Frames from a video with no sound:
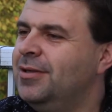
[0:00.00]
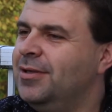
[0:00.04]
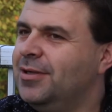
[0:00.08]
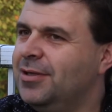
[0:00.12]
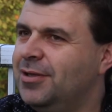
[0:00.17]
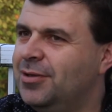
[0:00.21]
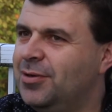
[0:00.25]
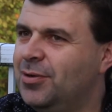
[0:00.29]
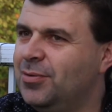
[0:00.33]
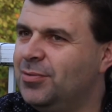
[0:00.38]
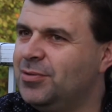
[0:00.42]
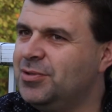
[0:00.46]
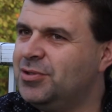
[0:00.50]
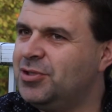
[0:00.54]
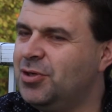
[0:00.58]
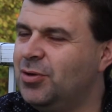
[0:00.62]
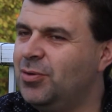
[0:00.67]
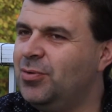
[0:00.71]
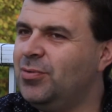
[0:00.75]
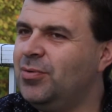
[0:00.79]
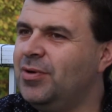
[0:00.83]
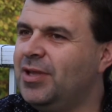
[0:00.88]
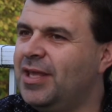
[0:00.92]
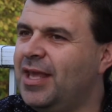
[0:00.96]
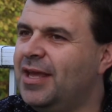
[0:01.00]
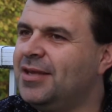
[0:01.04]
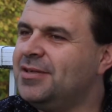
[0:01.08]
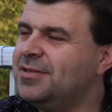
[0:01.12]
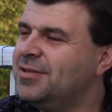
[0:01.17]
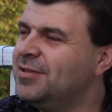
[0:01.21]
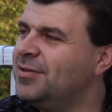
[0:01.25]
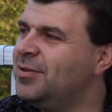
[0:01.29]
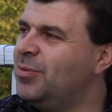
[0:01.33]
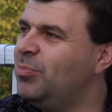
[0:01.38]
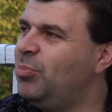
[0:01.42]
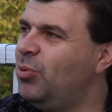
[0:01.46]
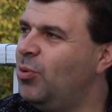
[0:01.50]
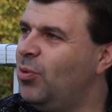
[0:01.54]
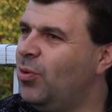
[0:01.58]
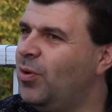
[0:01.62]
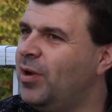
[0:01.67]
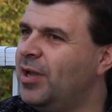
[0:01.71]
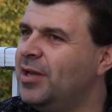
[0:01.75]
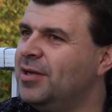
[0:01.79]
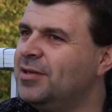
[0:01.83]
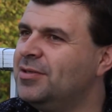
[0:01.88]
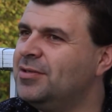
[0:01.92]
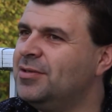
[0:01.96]
Don't get to the
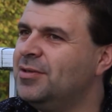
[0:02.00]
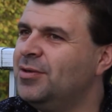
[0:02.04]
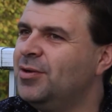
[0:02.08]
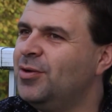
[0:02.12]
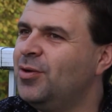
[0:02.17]
point